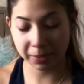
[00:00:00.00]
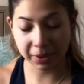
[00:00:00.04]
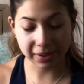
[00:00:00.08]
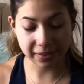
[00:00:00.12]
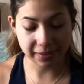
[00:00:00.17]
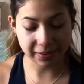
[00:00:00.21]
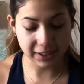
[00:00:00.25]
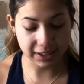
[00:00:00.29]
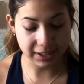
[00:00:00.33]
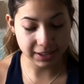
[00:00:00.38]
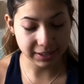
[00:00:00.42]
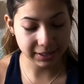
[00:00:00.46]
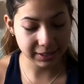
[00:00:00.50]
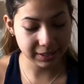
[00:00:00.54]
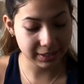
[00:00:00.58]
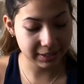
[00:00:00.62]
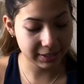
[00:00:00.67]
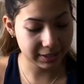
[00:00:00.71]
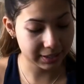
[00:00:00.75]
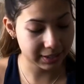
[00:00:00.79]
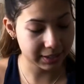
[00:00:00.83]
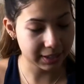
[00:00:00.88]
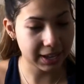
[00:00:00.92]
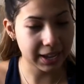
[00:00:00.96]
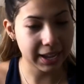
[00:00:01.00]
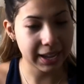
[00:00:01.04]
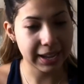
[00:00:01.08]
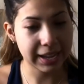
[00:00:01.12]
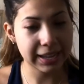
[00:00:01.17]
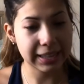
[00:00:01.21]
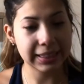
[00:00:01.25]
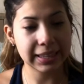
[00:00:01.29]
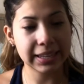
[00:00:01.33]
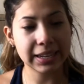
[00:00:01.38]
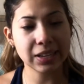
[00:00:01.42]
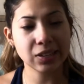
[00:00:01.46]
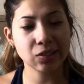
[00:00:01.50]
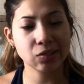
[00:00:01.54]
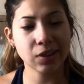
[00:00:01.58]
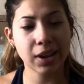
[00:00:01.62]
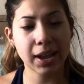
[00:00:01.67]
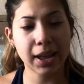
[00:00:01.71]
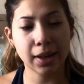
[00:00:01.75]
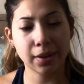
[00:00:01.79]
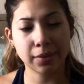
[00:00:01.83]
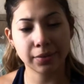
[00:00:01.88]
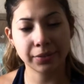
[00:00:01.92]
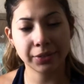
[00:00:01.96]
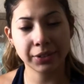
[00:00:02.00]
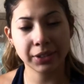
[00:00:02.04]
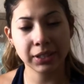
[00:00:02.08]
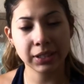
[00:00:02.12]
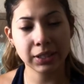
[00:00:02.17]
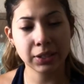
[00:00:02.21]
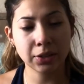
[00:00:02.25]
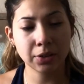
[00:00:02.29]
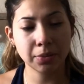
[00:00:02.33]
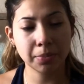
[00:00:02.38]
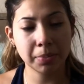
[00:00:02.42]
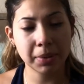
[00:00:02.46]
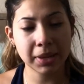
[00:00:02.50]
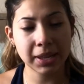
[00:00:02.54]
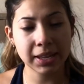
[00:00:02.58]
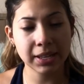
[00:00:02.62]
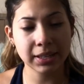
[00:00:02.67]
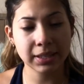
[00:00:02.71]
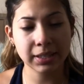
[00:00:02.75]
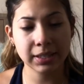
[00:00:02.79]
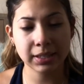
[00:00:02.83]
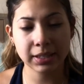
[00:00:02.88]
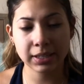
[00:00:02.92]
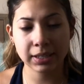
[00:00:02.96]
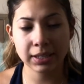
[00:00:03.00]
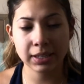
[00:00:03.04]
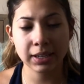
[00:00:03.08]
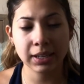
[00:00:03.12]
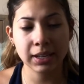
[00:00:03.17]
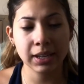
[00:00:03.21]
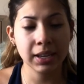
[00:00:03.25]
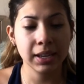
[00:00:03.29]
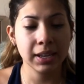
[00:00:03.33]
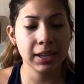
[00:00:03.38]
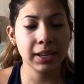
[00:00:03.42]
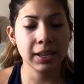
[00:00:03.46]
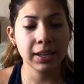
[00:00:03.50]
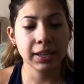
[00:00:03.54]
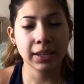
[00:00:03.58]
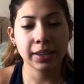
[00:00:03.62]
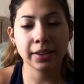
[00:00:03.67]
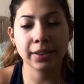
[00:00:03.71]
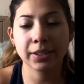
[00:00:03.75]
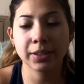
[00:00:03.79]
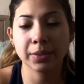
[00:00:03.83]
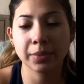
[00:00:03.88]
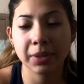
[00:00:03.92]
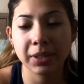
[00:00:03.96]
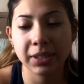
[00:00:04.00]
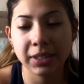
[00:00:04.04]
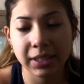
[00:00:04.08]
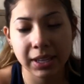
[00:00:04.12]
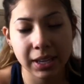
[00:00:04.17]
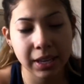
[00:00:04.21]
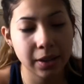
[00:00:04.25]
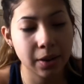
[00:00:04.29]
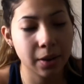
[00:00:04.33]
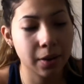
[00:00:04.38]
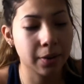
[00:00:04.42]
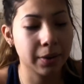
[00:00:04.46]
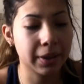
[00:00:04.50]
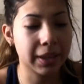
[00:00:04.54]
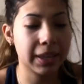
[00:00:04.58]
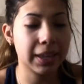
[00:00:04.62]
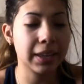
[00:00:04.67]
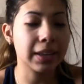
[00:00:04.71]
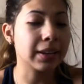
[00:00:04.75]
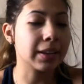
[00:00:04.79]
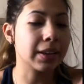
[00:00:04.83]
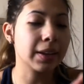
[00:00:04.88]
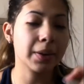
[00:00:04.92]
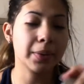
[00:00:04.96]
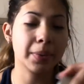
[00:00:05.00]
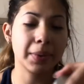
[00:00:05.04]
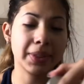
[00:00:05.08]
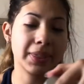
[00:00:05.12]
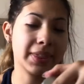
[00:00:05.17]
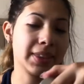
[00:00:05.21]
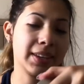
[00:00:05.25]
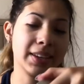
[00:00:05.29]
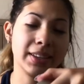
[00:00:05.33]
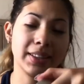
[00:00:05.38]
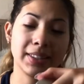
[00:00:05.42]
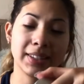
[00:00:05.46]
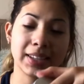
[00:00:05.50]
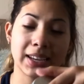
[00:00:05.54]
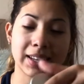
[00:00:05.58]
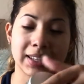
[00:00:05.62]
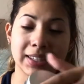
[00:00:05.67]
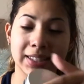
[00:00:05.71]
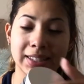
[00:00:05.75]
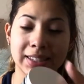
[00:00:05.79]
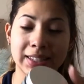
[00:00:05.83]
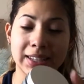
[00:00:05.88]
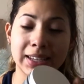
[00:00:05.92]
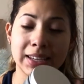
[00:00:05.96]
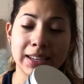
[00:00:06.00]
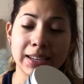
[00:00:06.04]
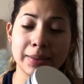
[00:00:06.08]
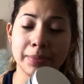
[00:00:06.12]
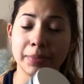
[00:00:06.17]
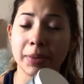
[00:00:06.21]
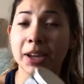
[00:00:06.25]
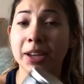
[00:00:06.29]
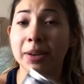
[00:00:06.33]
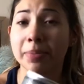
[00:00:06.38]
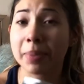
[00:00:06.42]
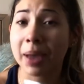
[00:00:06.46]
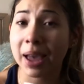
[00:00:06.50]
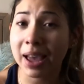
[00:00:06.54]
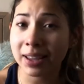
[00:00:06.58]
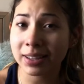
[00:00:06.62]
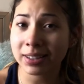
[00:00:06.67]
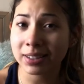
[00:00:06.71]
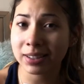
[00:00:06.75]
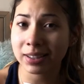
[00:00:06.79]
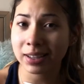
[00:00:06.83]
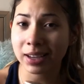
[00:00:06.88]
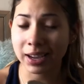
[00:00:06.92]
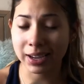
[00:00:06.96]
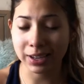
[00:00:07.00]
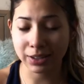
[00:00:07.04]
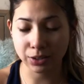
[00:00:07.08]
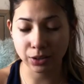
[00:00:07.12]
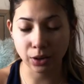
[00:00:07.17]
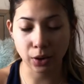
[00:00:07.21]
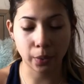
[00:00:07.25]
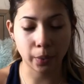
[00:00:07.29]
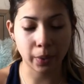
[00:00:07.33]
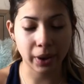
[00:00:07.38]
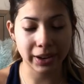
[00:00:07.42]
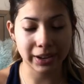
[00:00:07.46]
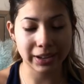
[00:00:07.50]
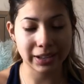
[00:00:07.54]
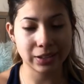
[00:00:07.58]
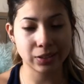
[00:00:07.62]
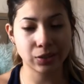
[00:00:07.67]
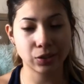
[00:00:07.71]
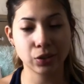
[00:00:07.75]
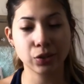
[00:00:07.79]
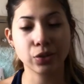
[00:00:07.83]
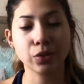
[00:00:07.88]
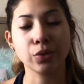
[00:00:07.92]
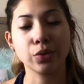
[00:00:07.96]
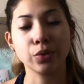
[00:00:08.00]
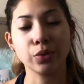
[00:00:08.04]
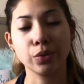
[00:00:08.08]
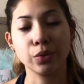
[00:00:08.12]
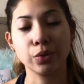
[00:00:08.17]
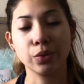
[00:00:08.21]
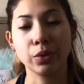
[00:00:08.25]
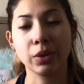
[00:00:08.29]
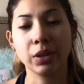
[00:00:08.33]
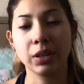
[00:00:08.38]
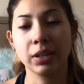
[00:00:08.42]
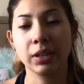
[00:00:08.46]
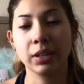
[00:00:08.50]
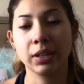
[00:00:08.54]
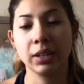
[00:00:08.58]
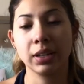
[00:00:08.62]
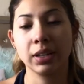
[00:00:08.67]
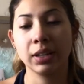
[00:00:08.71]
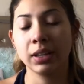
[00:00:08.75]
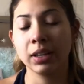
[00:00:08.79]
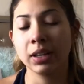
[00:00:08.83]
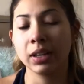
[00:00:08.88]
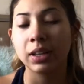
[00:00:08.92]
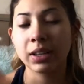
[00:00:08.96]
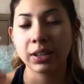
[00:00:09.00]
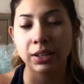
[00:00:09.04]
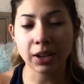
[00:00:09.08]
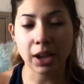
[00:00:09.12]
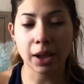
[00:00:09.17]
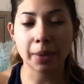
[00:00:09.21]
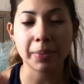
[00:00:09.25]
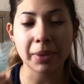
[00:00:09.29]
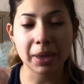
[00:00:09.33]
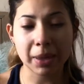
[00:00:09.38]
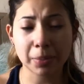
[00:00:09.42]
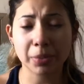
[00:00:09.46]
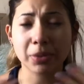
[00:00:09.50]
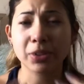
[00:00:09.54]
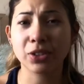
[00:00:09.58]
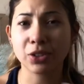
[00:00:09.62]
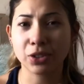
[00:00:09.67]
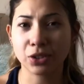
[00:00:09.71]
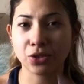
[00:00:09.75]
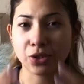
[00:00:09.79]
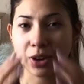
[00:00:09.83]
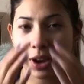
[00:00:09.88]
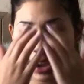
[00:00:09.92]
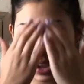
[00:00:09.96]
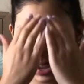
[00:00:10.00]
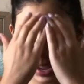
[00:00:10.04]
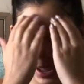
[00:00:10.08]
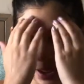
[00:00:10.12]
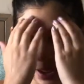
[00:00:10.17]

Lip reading: my face, I let it dry out for a little bit, because once I go in with the Dead Sea mud mask, I don't want it to not be able to dry